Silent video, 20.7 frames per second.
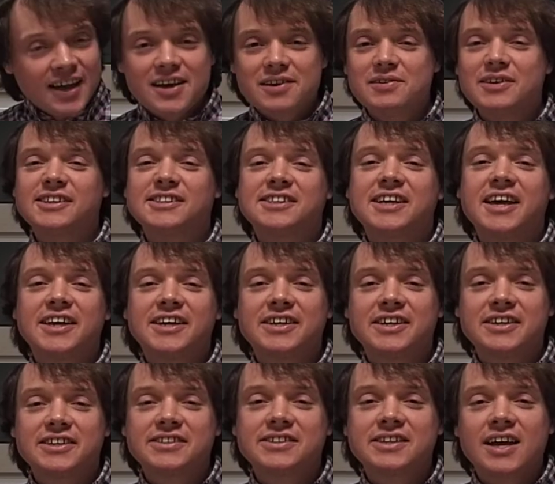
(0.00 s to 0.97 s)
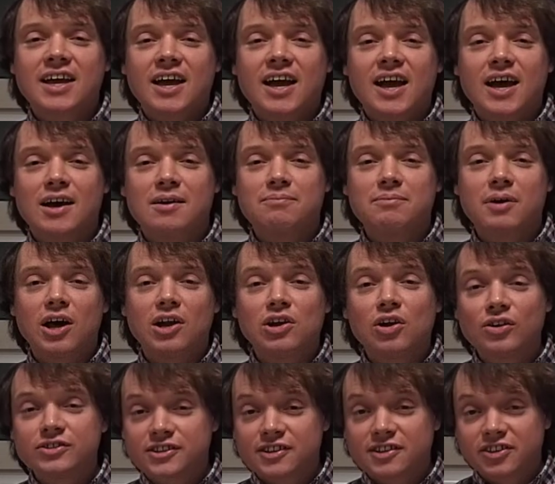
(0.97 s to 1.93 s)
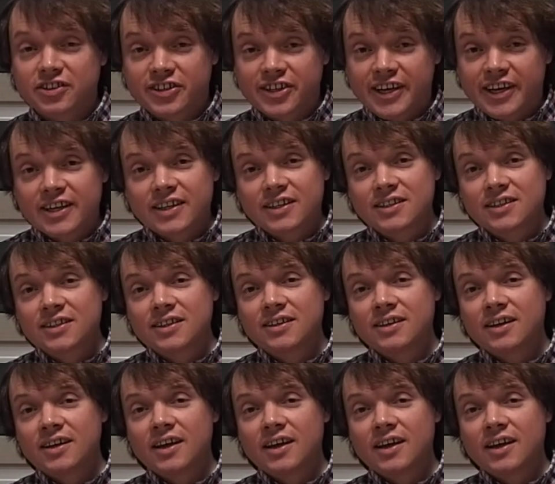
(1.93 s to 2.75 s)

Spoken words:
it's taken a lot of skill